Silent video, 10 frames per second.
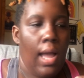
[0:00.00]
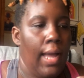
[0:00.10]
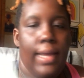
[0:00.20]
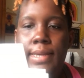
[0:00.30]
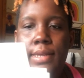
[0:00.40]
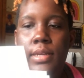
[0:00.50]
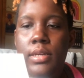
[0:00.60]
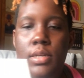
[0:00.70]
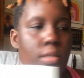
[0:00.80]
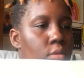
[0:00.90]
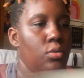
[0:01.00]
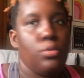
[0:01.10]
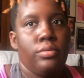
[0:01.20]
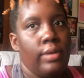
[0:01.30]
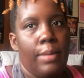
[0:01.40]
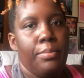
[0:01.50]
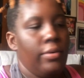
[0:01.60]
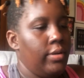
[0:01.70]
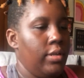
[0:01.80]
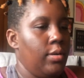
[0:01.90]
I couldn't do crap
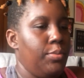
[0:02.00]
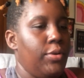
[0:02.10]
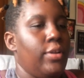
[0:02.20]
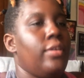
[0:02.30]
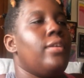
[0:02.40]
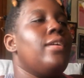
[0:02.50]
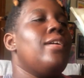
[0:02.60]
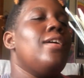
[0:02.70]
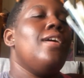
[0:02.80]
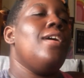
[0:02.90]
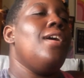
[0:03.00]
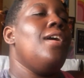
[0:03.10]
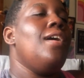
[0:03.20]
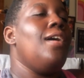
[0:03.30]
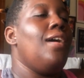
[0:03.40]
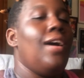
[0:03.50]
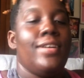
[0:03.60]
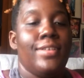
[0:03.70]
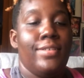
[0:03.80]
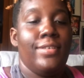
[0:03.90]
on the computer. I
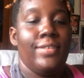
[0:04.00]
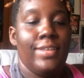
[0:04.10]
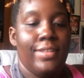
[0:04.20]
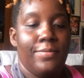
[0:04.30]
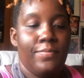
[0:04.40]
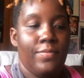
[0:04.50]
couldn't do it.